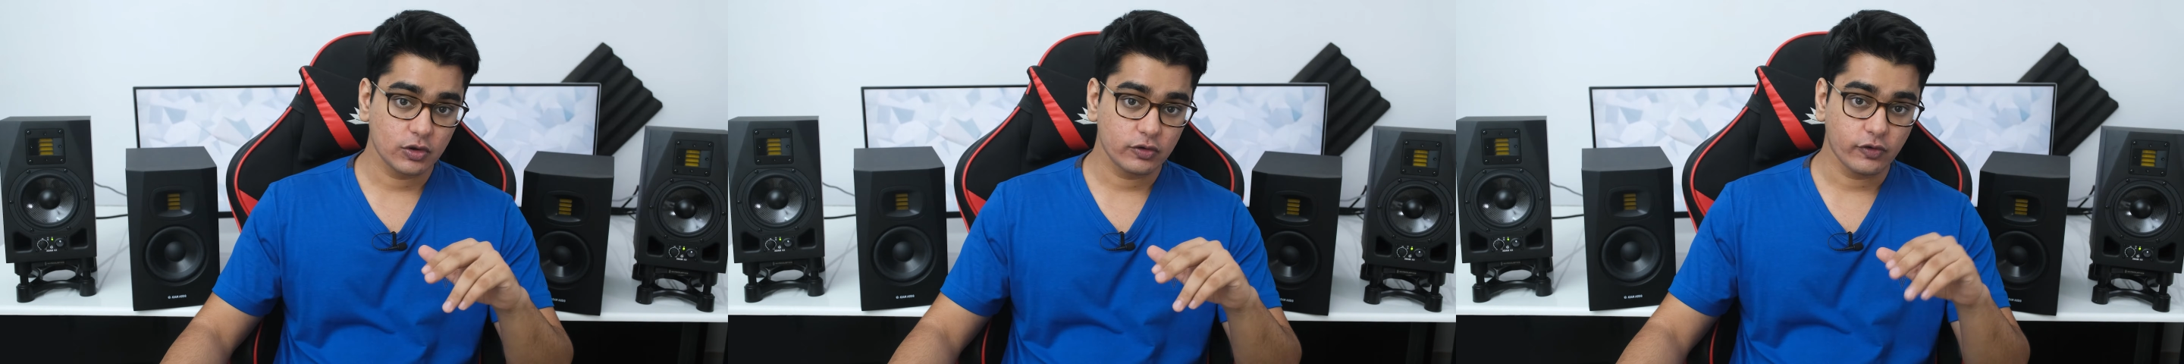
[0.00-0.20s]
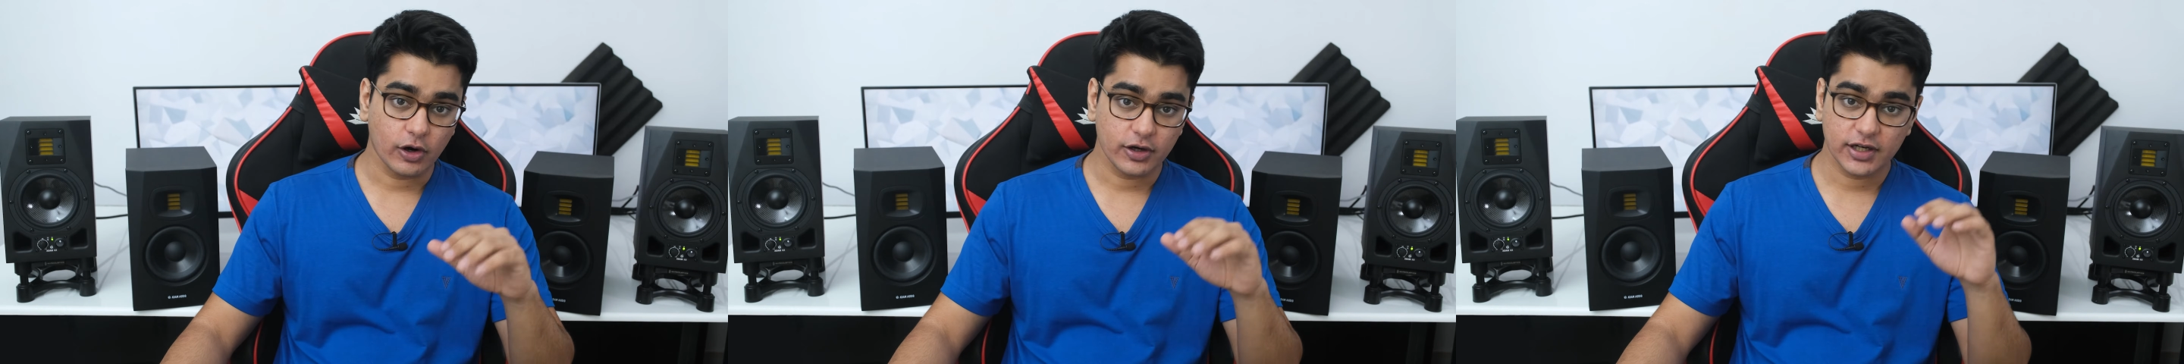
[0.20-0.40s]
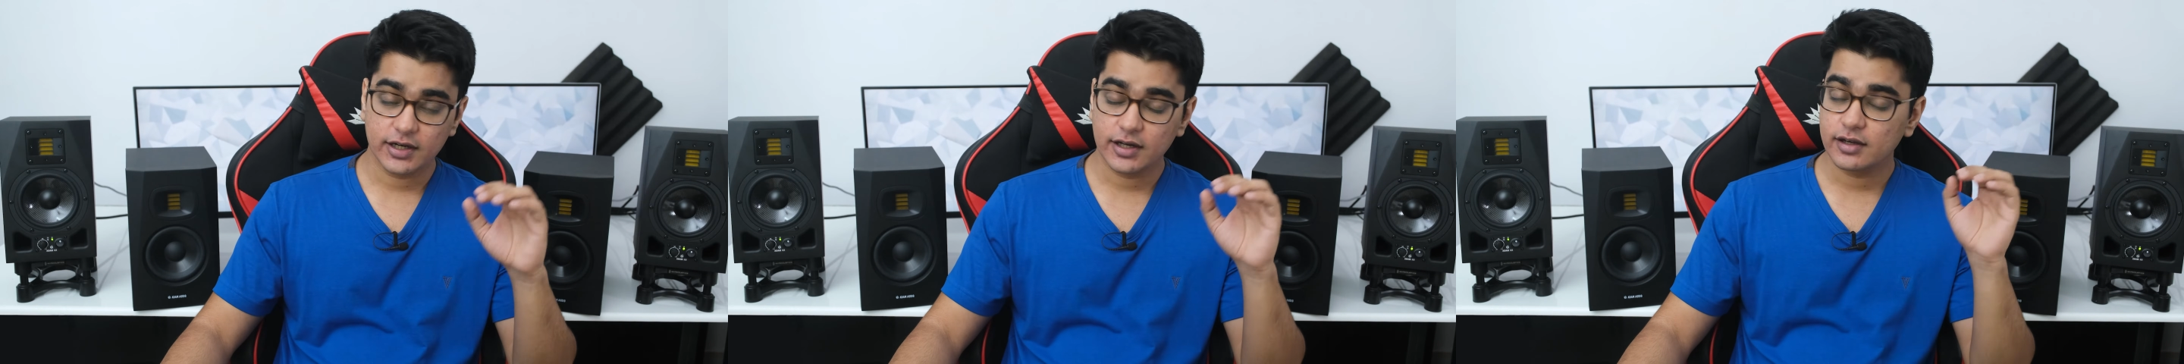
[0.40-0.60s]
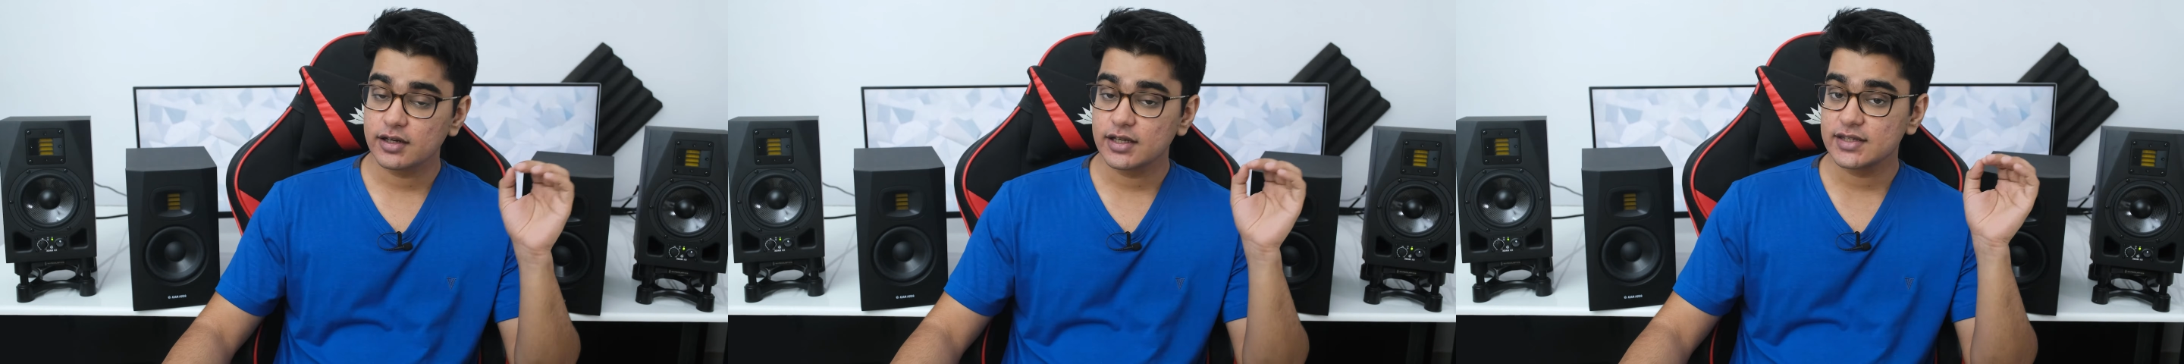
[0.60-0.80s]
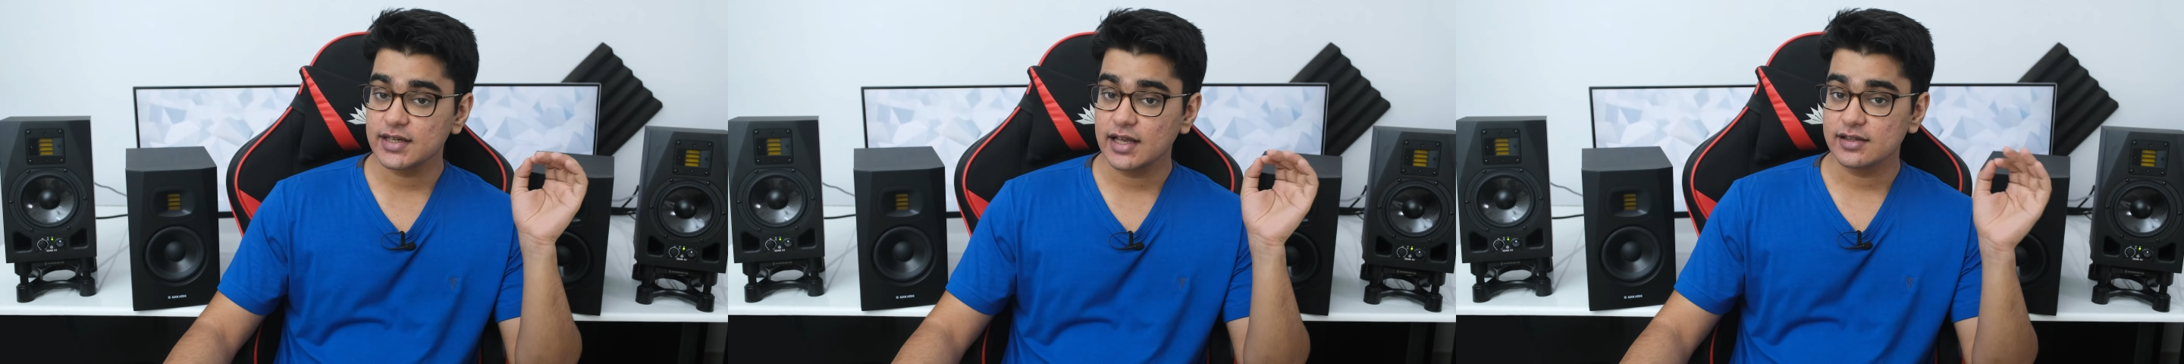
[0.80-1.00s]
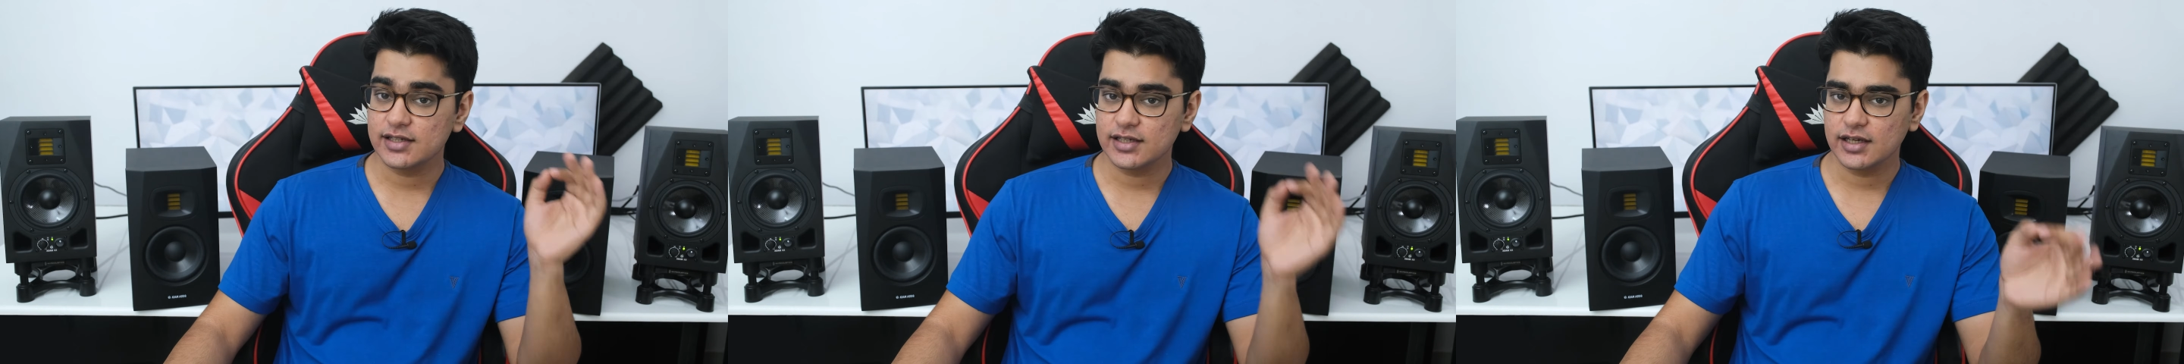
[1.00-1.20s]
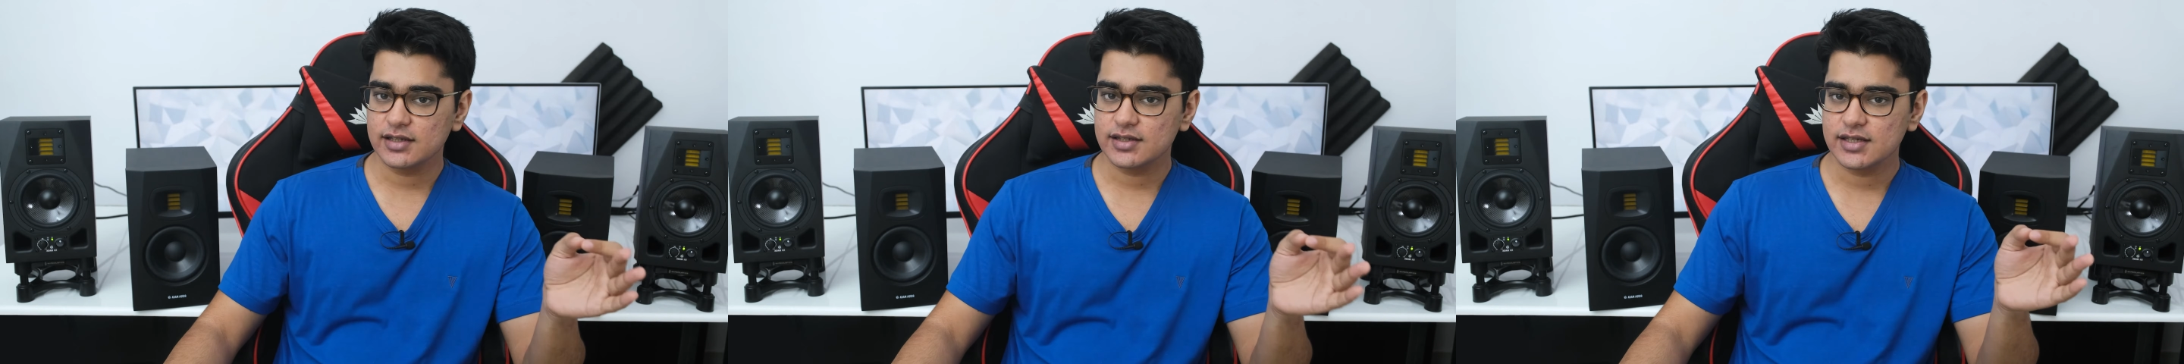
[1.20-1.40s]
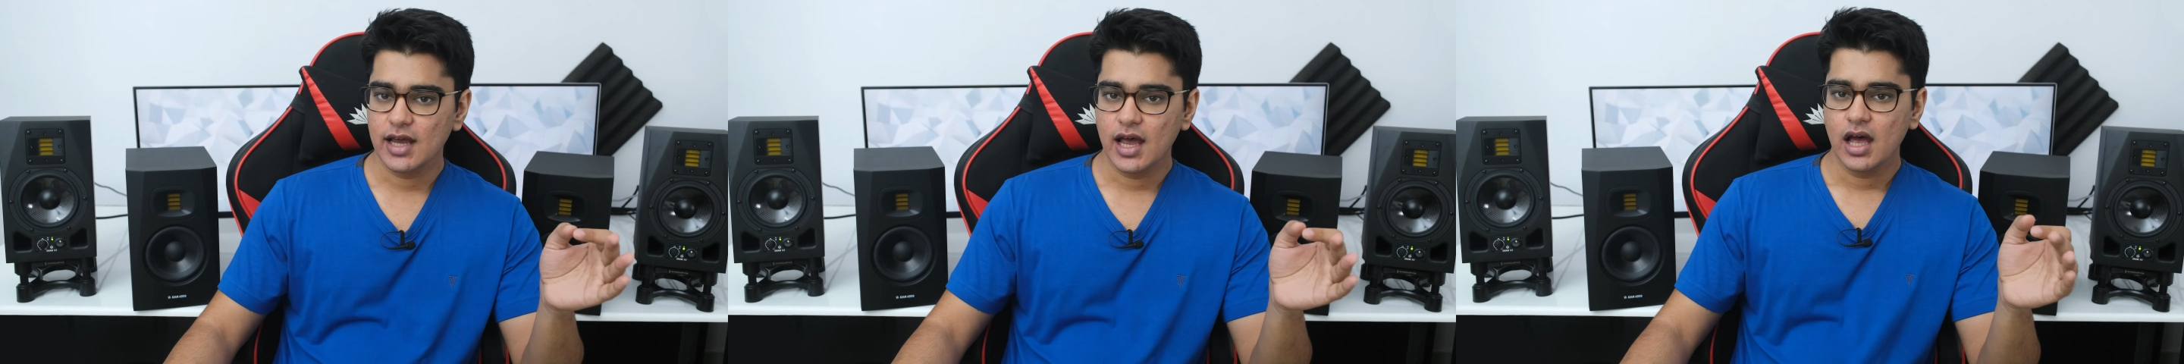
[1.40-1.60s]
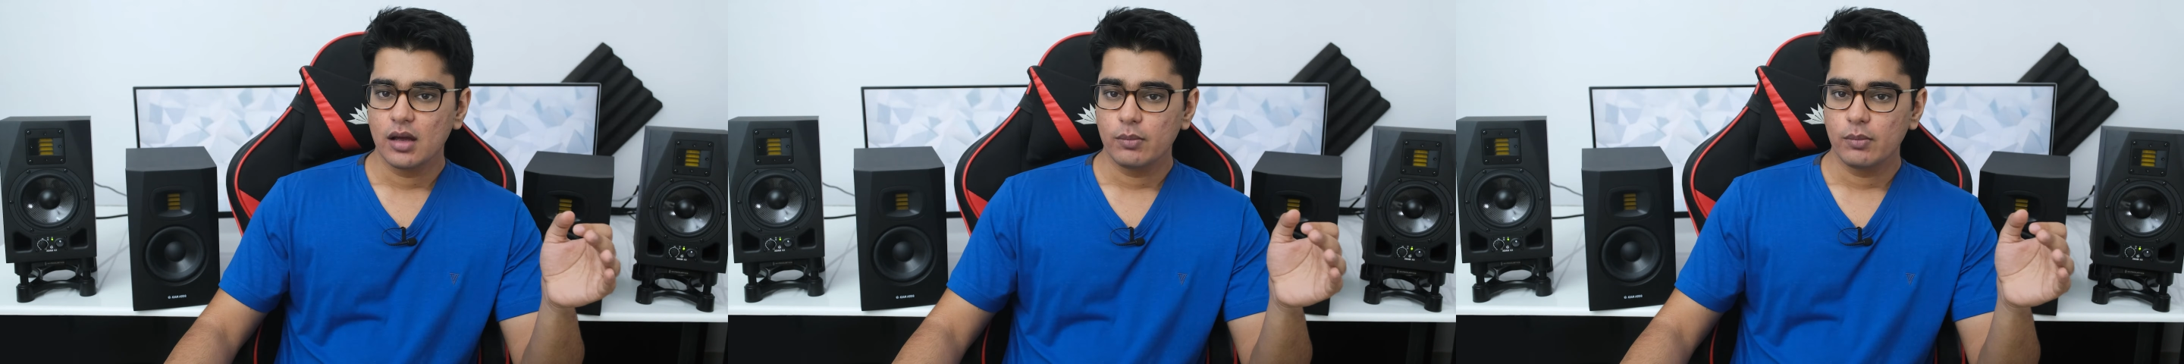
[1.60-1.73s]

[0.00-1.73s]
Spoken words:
to 40 degrees Celsius,